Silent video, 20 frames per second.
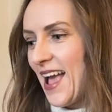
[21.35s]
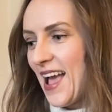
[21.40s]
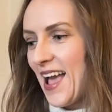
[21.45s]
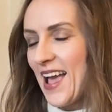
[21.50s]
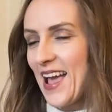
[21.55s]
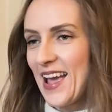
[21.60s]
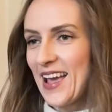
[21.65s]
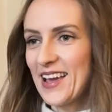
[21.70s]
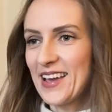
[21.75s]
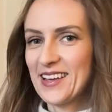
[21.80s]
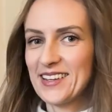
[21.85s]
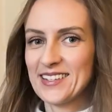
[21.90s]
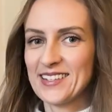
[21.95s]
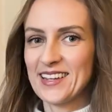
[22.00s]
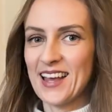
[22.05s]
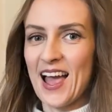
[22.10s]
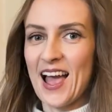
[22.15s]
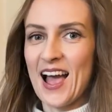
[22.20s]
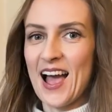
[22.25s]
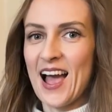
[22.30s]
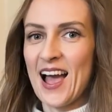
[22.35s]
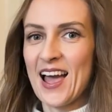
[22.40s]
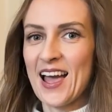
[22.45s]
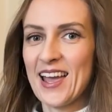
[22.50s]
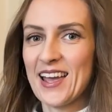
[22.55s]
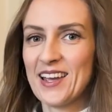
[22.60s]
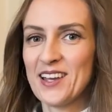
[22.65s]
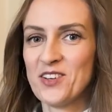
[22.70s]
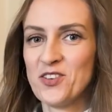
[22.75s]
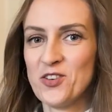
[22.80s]
and
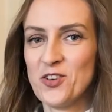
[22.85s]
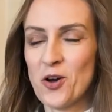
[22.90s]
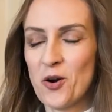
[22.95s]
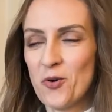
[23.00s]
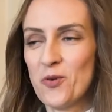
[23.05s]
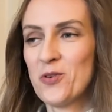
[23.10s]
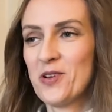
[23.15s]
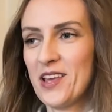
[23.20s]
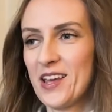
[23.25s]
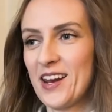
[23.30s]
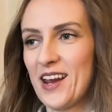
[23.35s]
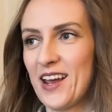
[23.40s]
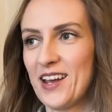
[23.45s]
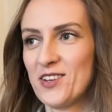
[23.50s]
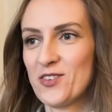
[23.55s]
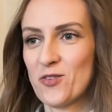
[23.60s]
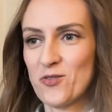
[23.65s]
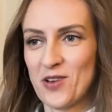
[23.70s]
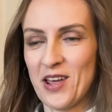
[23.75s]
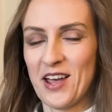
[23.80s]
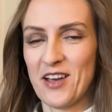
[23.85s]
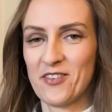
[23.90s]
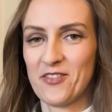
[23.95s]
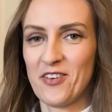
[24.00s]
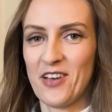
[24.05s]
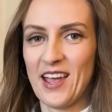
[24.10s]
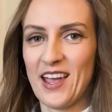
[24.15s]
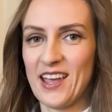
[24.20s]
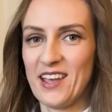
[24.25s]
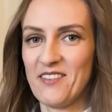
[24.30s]
I know that I don't have
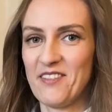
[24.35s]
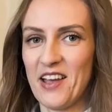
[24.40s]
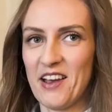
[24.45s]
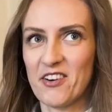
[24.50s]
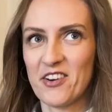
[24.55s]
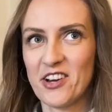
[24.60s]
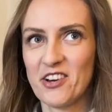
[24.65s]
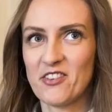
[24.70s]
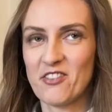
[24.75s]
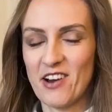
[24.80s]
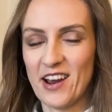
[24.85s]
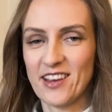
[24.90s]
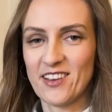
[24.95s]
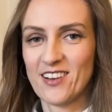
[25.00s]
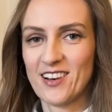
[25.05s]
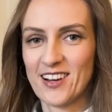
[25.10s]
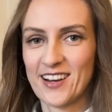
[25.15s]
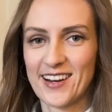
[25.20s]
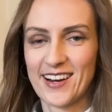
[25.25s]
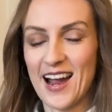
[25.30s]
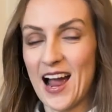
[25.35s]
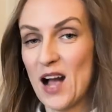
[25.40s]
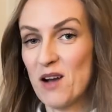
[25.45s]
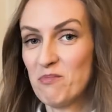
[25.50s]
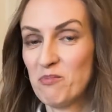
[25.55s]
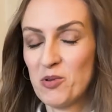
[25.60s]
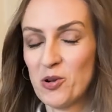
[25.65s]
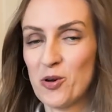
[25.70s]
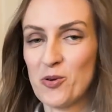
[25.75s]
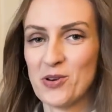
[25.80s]
a very regular
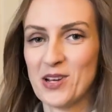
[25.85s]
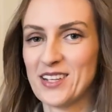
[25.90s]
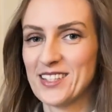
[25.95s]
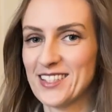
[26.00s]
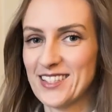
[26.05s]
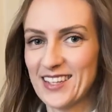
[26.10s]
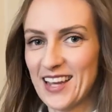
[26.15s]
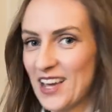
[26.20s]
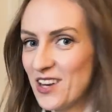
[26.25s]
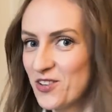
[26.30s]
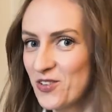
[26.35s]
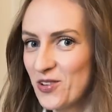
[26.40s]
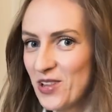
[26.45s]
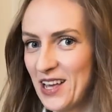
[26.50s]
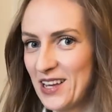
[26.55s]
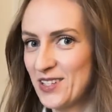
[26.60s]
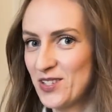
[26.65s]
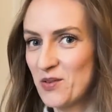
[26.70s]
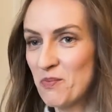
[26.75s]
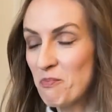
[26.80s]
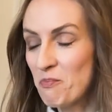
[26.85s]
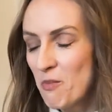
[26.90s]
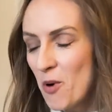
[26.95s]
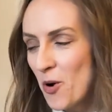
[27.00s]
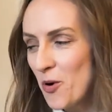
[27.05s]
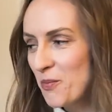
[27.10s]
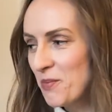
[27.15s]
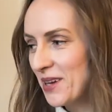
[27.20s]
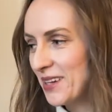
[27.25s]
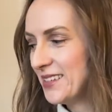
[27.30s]
uploading schedule at the
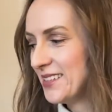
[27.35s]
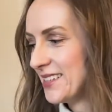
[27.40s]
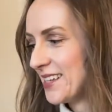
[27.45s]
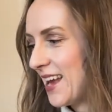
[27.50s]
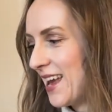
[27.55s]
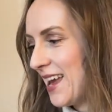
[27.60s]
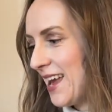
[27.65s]
moment.